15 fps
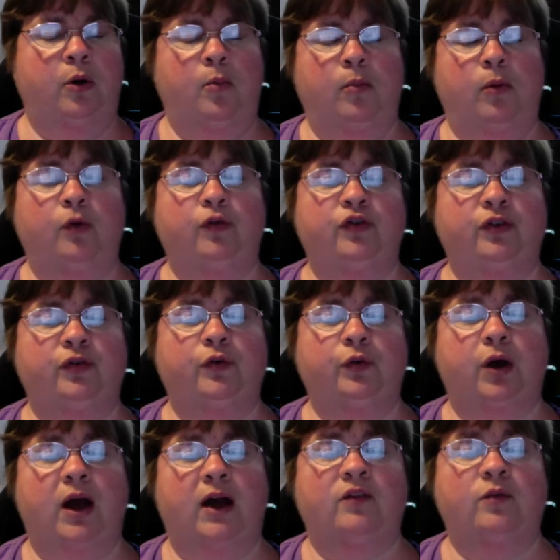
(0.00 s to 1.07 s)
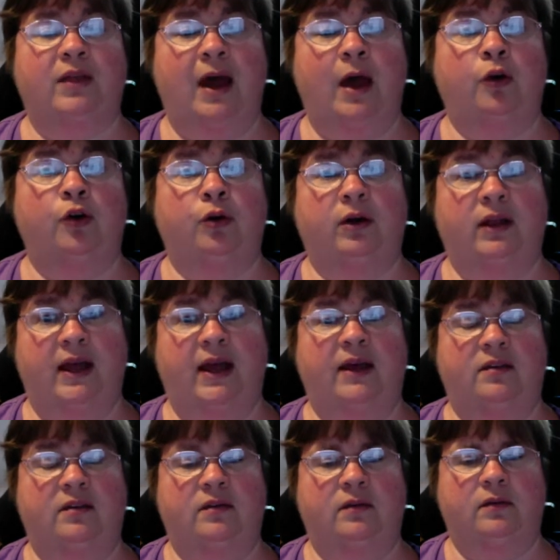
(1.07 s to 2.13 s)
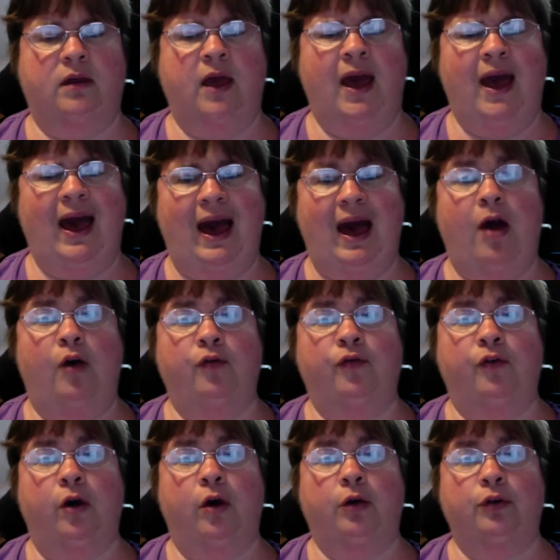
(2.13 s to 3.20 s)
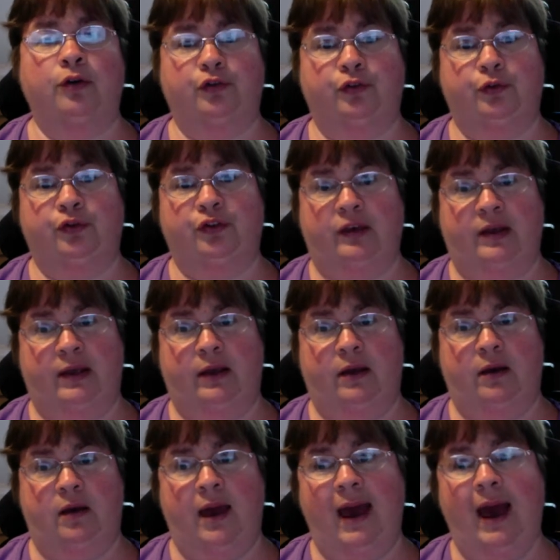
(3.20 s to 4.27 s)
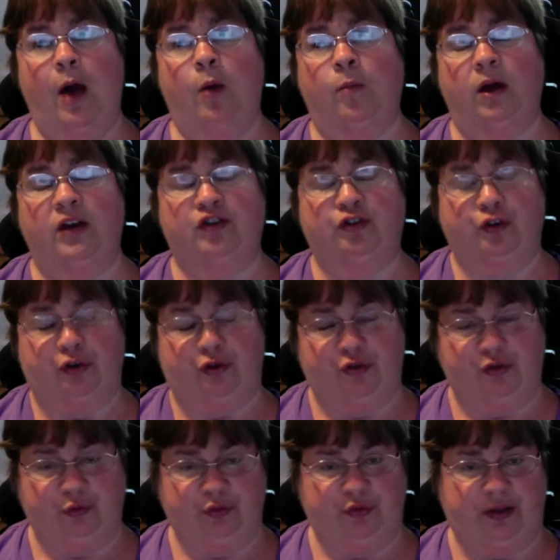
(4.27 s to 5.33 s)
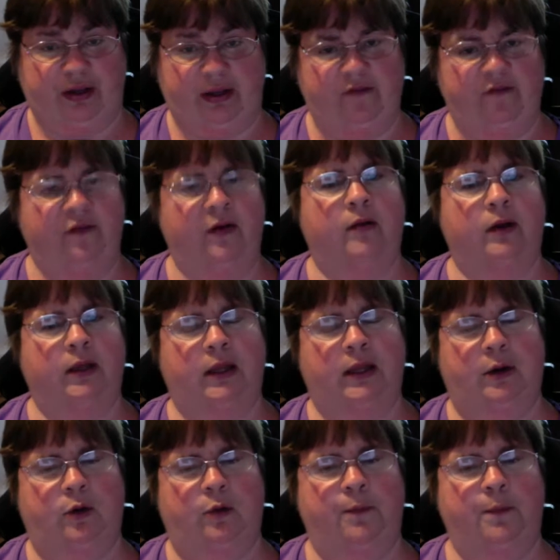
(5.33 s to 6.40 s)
most of you guys without your glasses. How far could you see? How much could you see? Very little.